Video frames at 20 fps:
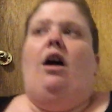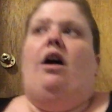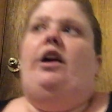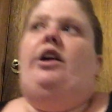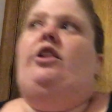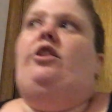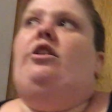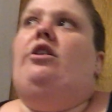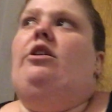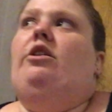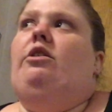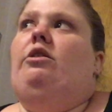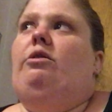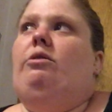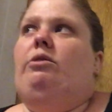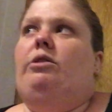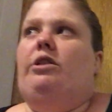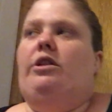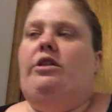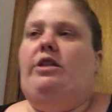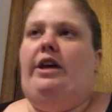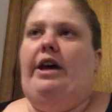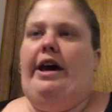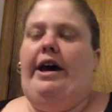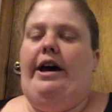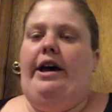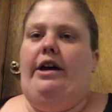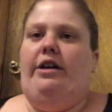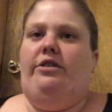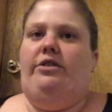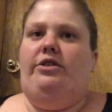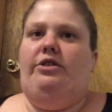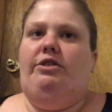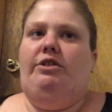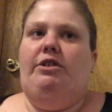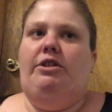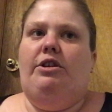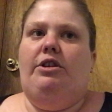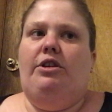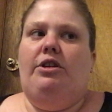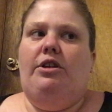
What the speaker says: I know that